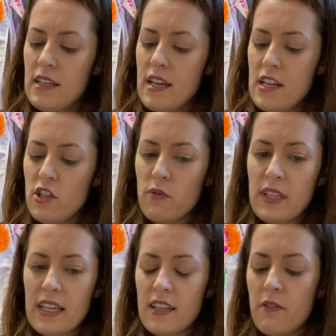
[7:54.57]
and you
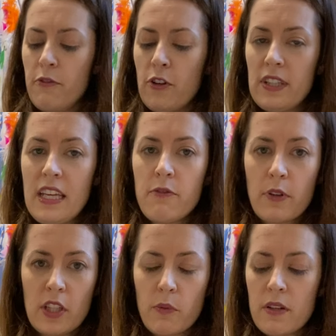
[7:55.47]
get a full leaf
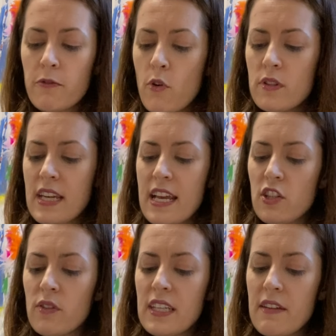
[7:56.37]
when you unfold it. And
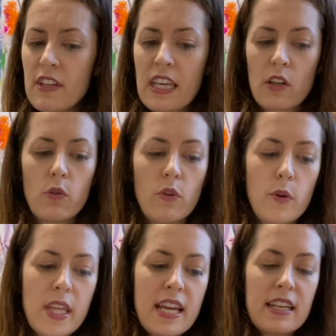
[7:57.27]
you can even get cool
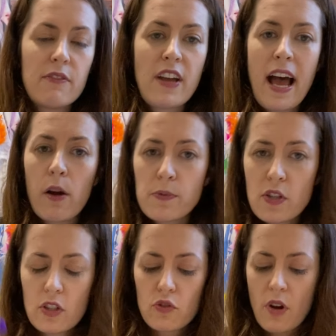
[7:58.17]
with it, and if it helps
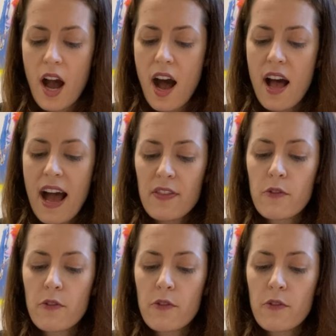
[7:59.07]
you to draw on the